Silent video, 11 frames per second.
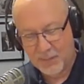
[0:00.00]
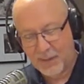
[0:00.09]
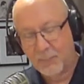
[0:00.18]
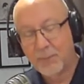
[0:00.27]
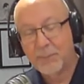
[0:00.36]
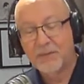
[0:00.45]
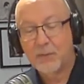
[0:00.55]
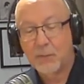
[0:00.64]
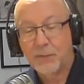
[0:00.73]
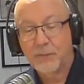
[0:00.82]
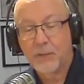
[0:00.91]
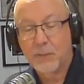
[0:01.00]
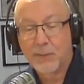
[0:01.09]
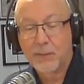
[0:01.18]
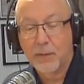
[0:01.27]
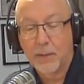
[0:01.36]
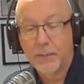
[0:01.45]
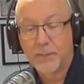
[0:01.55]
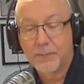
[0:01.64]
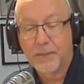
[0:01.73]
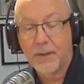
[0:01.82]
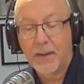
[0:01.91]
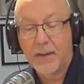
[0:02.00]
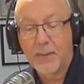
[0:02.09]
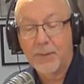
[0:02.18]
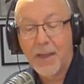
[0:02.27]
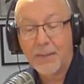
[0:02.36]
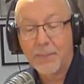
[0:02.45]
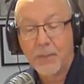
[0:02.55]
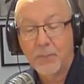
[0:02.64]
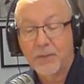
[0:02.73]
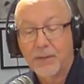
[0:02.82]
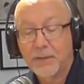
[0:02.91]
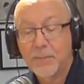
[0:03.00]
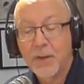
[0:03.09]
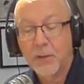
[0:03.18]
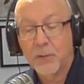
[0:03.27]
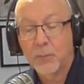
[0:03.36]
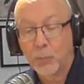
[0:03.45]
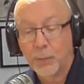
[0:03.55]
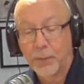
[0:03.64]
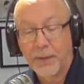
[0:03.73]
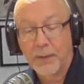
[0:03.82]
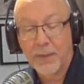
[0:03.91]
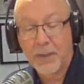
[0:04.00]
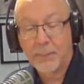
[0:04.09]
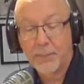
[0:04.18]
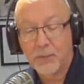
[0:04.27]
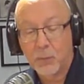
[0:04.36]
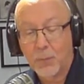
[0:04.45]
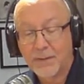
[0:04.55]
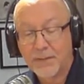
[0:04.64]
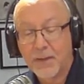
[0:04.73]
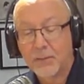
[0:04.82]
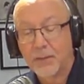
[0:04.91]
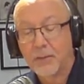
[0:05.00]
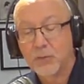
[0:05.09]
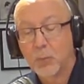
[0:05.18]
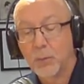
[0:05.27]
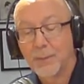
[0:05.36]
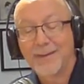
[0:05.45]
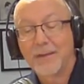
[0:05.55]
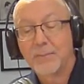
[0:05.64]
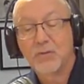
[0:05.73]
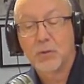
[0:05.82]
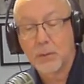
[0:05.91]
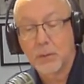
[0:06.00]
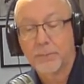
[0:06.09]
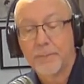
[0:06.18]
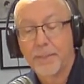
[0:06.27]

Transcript: Well, I'm going to be serious here because a black man was elected mayor in rural Alabama, but the white town leaders won't let him serve.